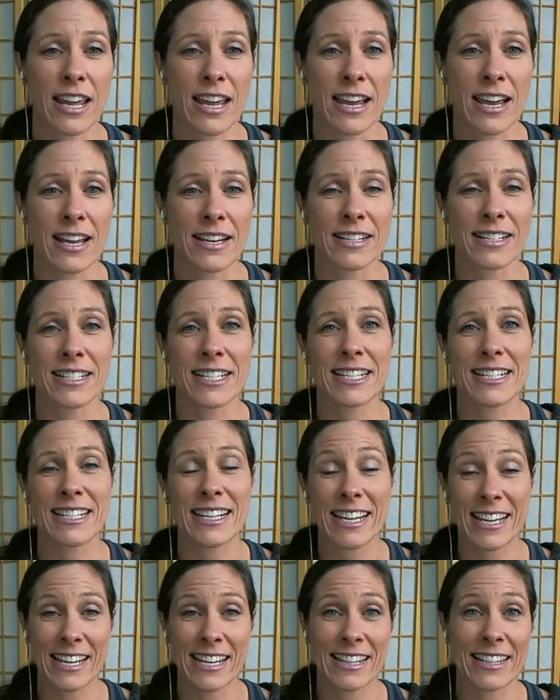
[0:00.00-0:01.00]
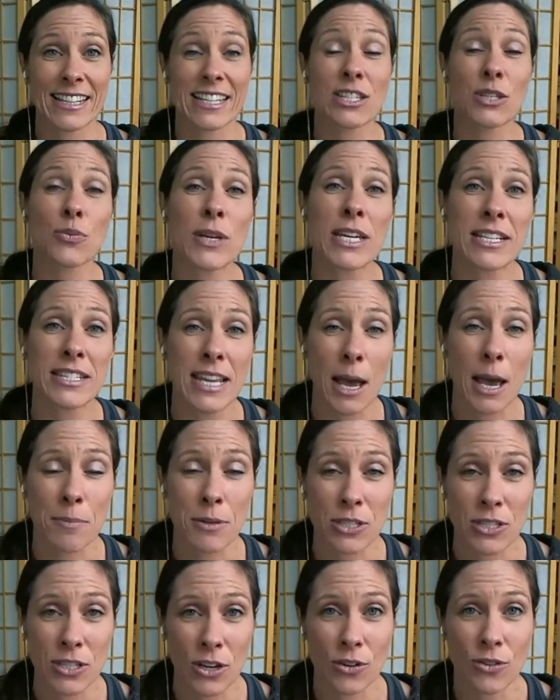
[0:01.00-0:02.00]
And in this week's
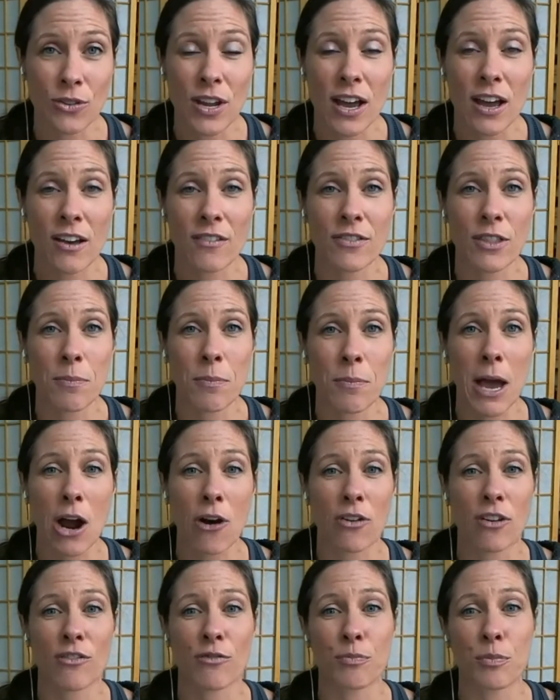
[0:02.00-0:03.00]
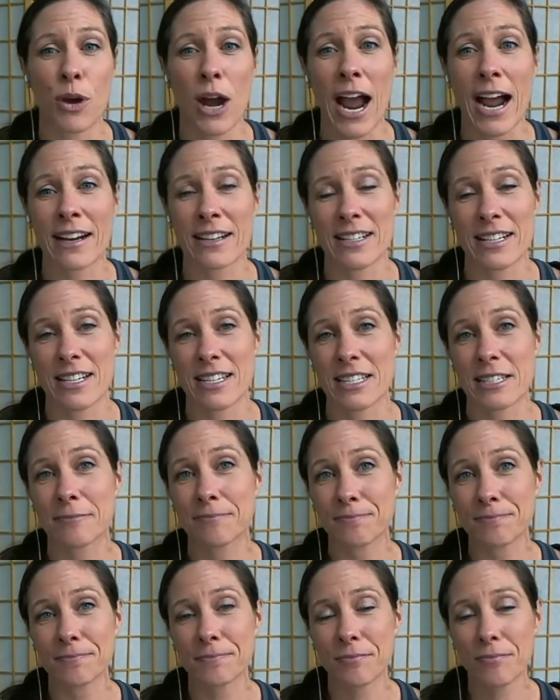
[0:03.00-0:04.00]
episode of The Power of Practice,
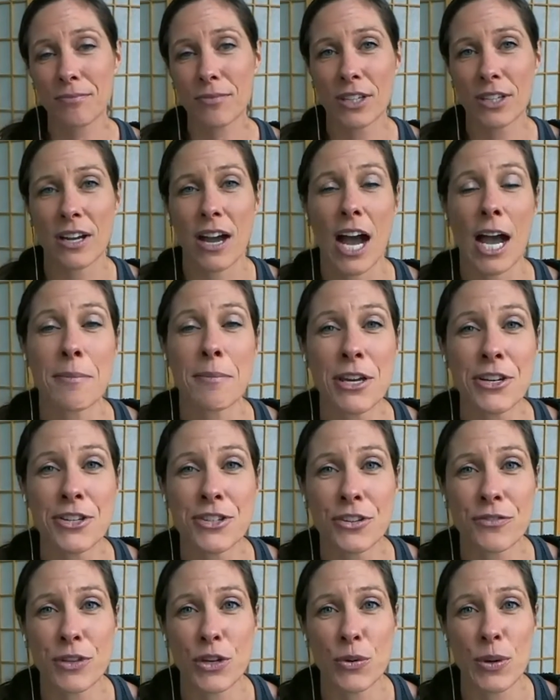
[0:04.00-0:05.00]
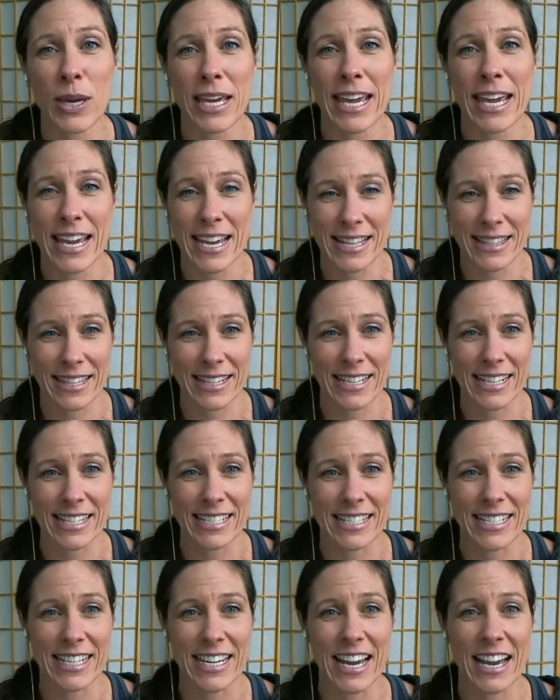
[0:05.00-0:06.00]
I'm interviewing
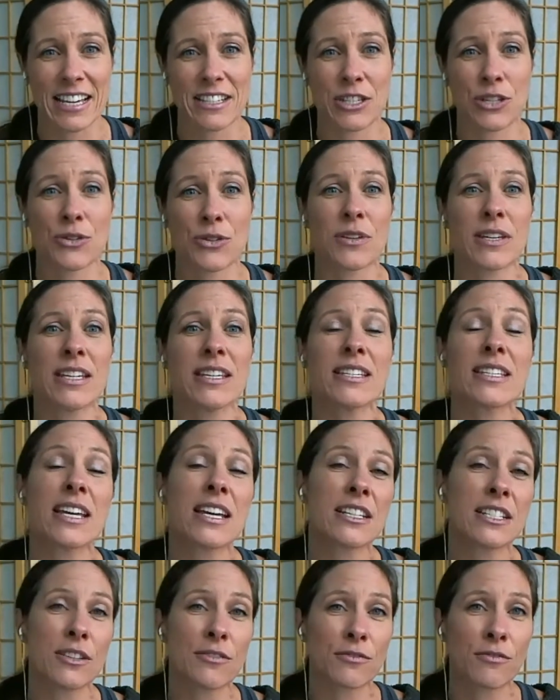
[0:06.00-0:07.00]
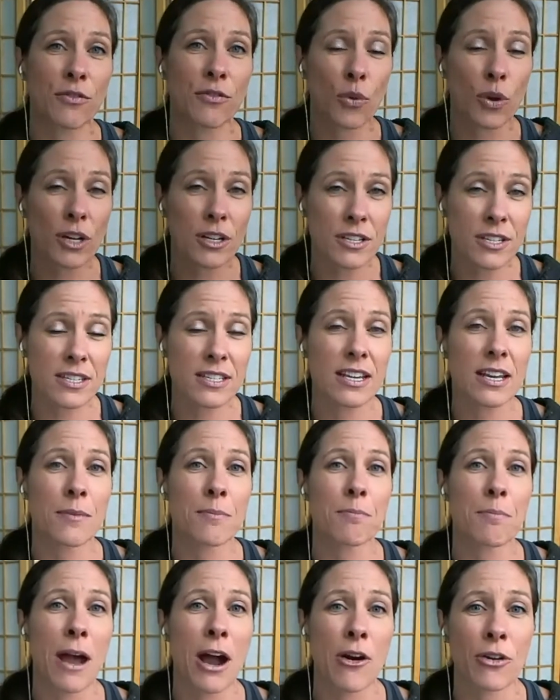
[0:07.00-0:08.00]
Anthony Diaz, who is a divorce
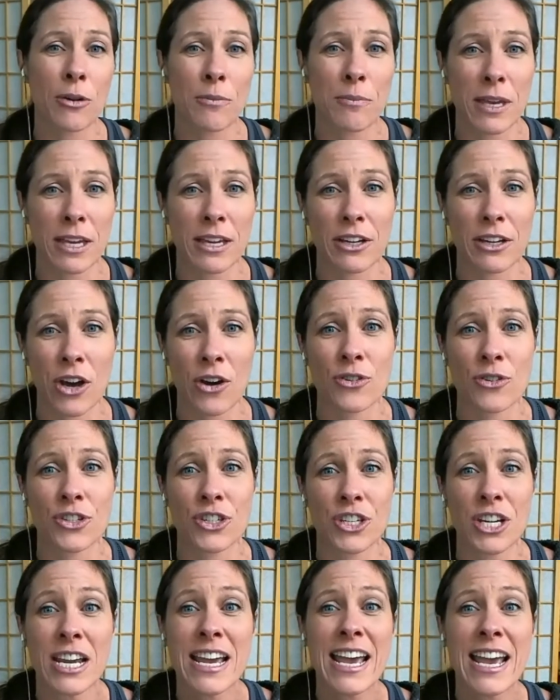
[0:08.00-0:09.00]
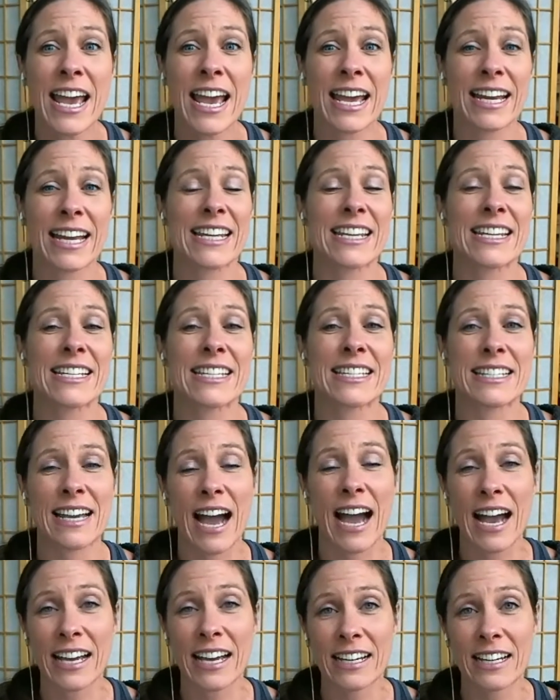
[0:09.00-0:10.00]
empowerment coach, and he's
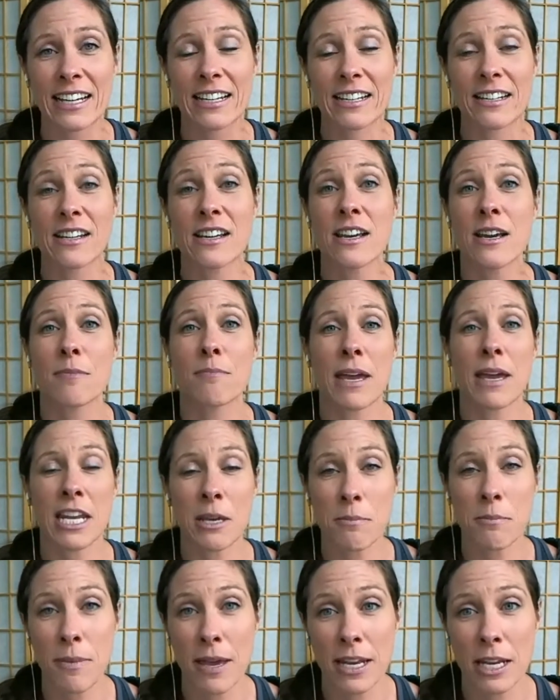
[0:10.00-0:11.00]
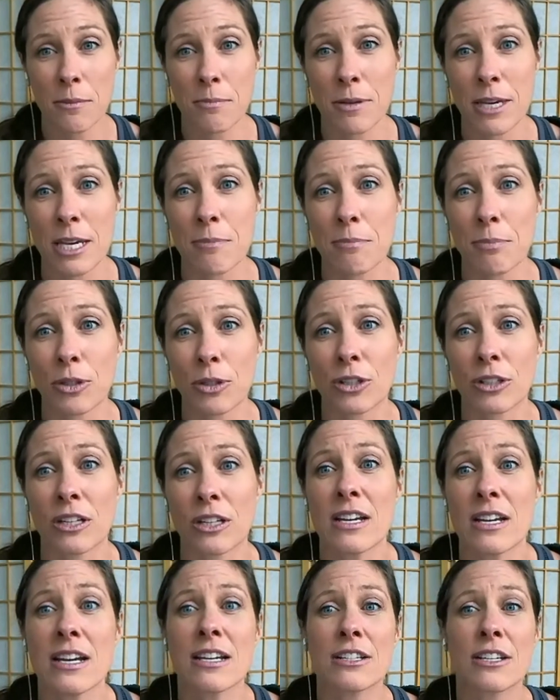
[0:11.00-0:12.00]
guided many, many
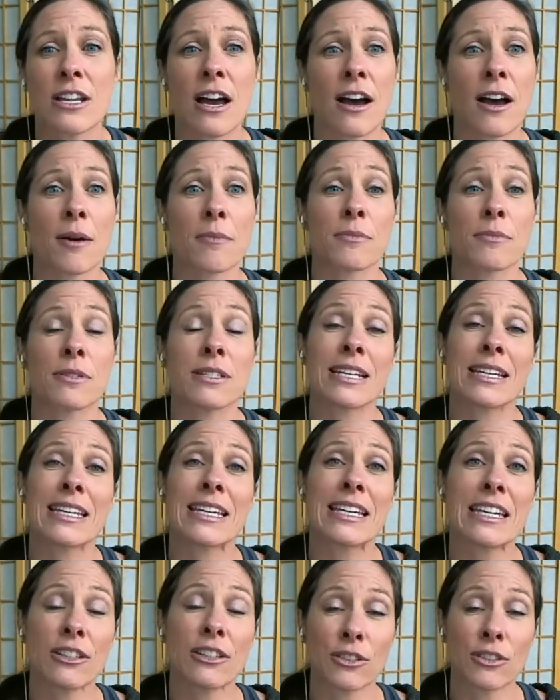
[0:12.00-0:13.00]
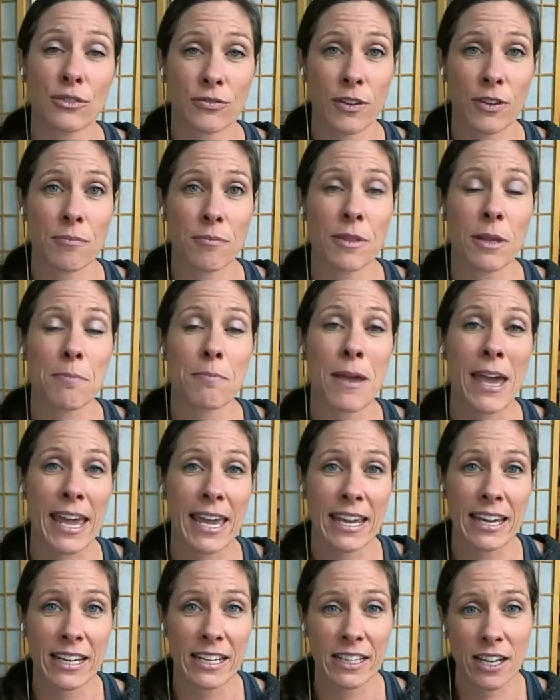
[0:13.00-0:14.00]
people to heal from the
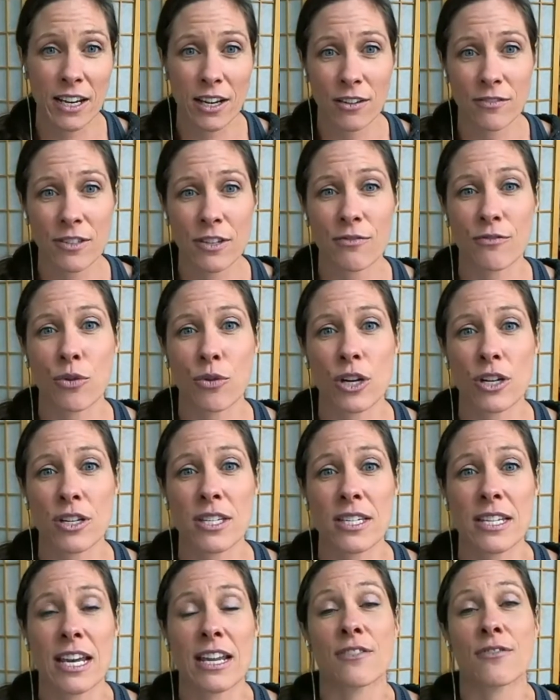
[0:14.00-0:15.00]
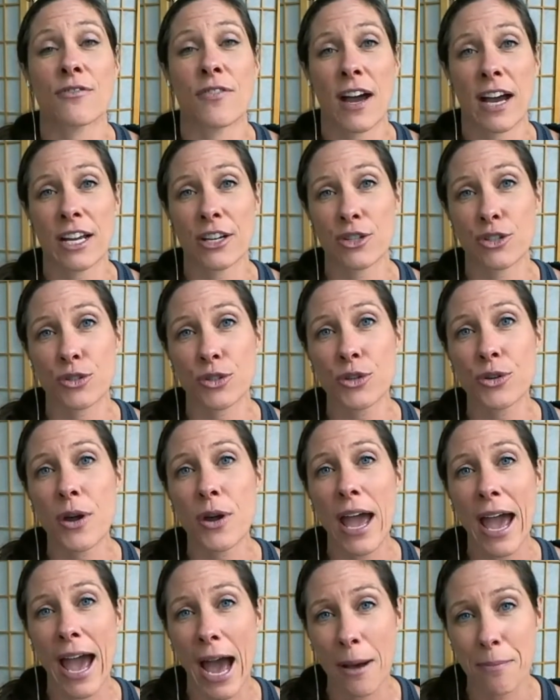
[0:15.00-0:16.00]
pain of divorce and find true
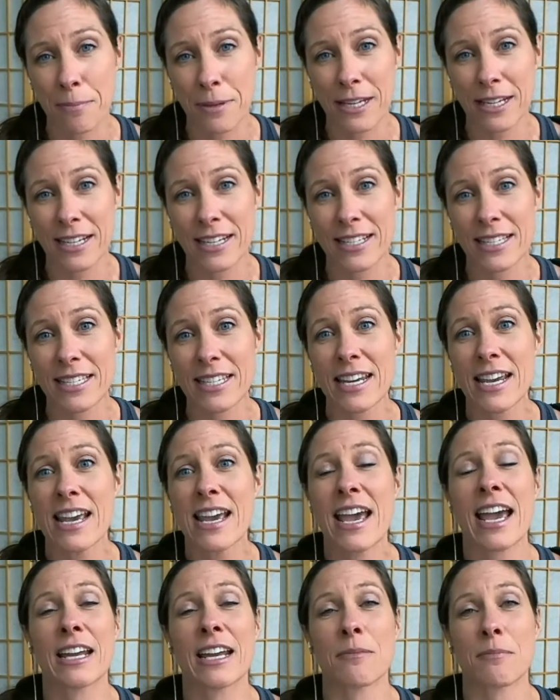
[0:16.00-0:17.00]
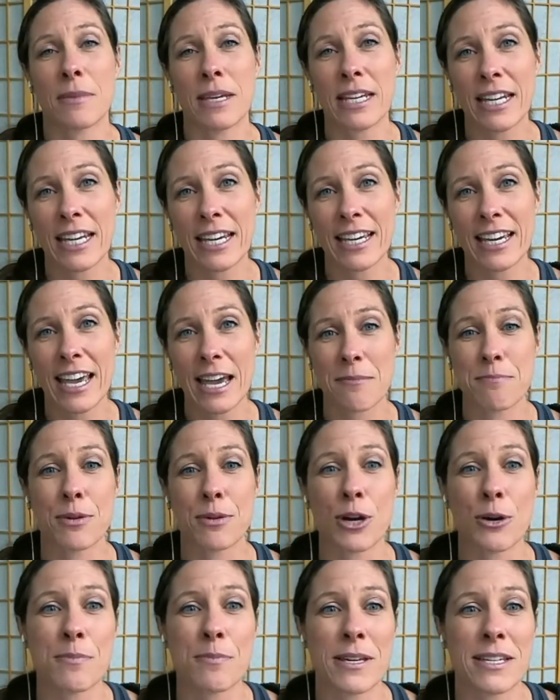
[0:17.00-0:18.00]
happiness and meaning and
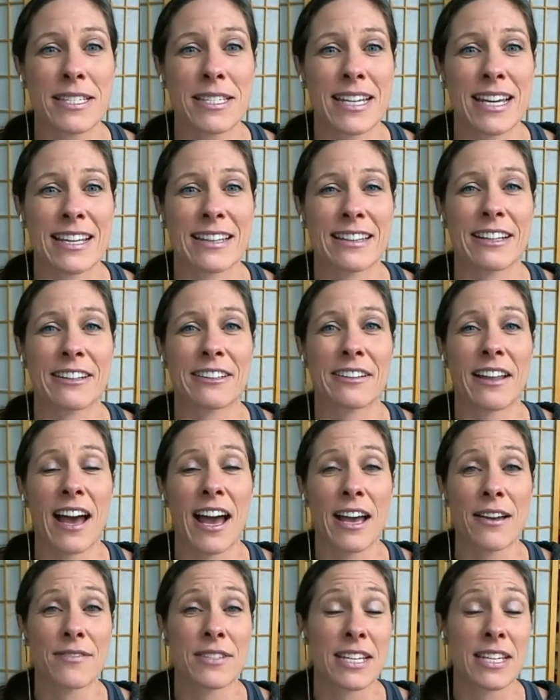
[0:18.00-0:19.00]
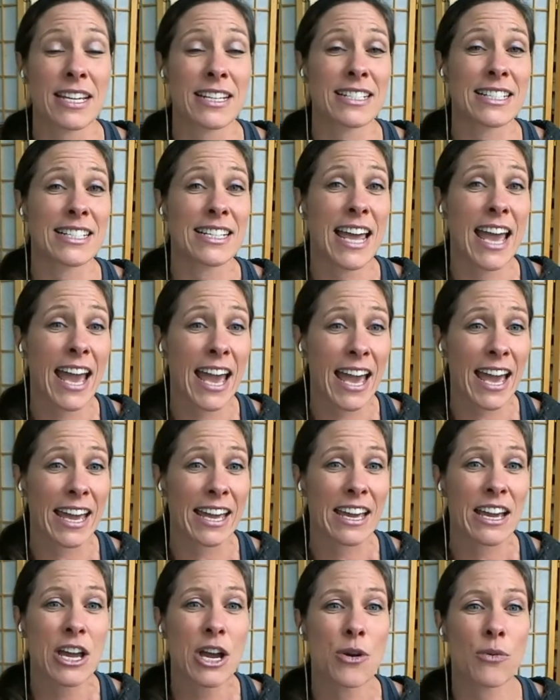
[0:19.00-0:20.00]
purpose in their lives. And
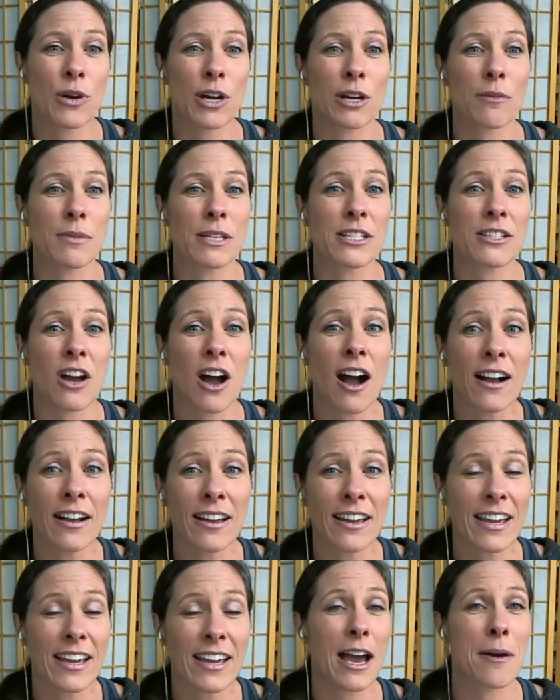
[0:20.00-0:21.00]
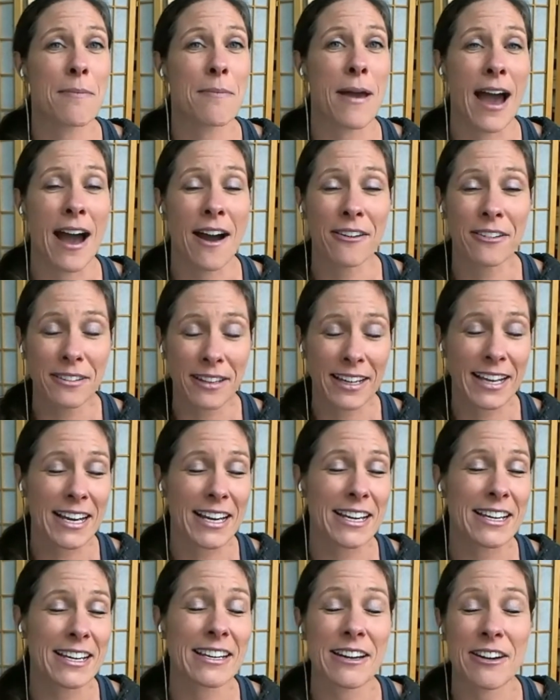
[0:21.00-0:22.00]
today we're going to be talking about, like
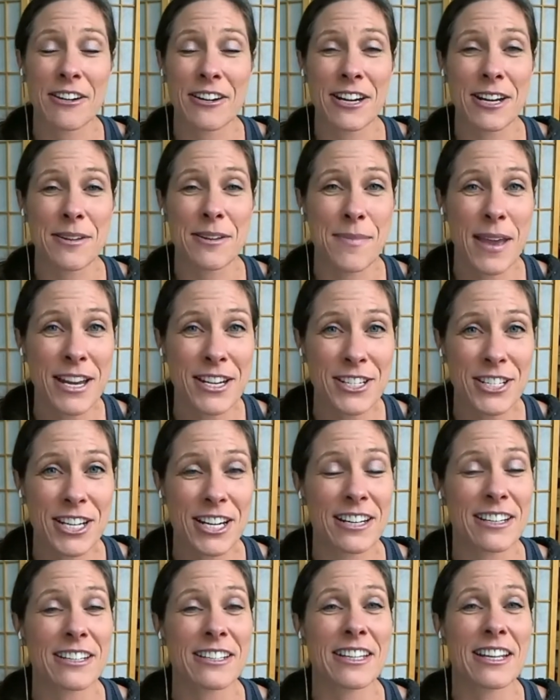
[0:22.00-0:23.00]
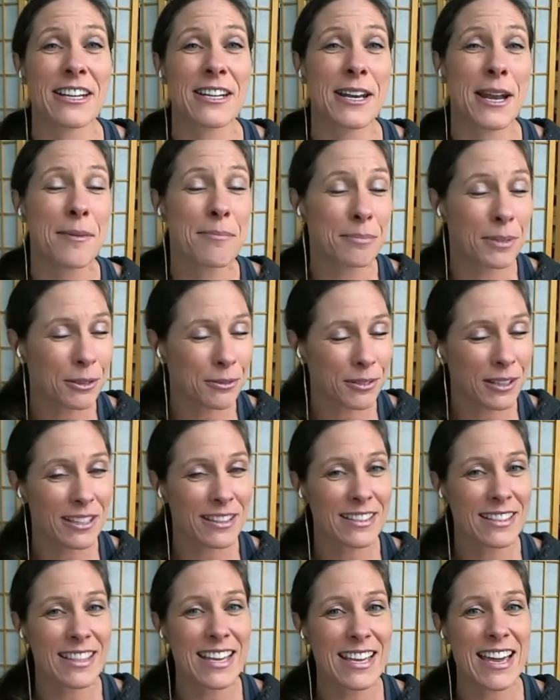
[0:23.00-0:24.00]
I already mentioned, the number
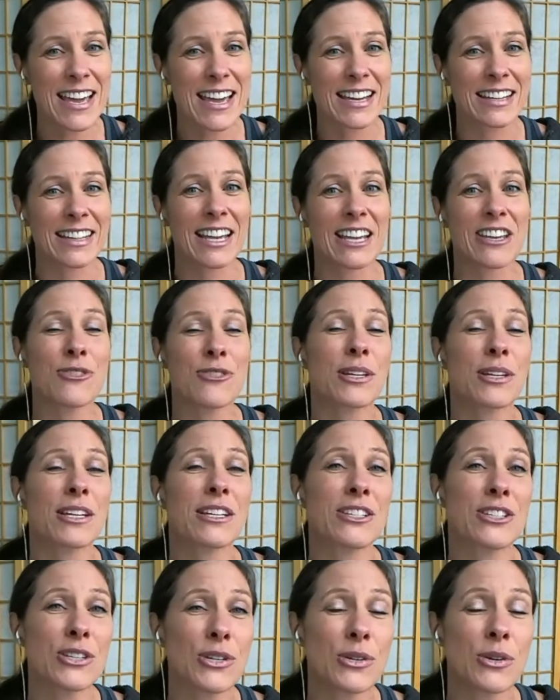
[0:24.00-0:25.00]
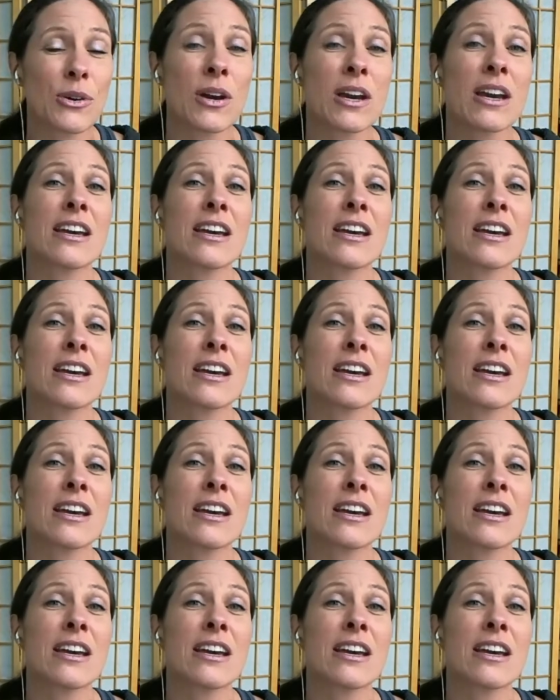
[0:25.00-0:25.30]
one thing that you can do